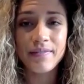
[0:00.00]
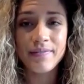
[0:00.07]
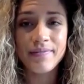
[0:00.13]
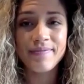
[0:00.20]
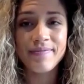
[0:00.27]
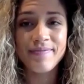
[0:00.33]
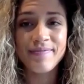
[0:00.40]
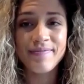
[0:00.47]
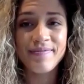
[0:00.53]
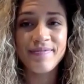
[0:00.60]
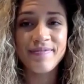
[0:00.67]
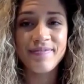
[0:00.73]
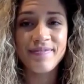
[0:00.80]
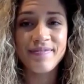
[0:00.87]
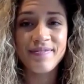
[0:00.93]

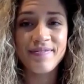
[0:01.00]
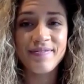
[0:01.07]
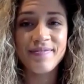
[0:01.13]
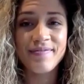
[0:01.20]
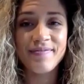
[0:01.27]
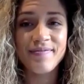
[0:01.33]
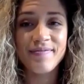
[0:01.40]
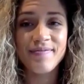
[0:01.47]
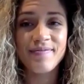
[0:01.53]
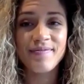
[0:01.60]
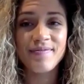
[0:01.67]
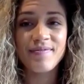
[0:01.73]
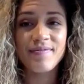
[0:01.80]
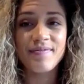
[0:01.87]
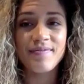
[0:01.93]

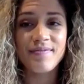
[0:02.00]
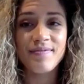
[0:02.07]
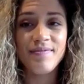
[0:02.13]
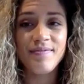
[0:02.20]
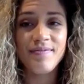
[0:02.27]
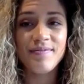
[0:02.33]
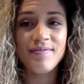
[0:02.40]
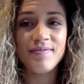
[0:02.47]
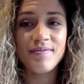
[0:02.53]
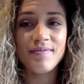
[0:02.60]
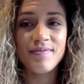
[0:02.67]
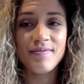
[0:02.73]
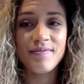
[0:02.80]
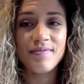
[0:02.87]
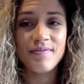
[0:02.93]

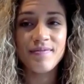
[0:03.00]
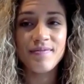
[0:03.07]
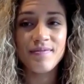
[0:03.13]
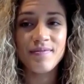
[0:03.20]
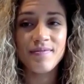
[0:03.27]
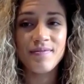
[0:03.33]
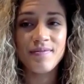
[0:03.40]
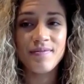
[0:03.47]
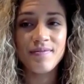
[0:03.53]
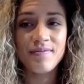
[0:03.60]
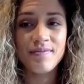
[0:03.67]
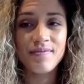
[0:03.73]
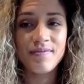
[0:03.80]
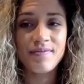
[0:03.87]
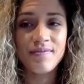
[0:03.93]
This person isn't speaking.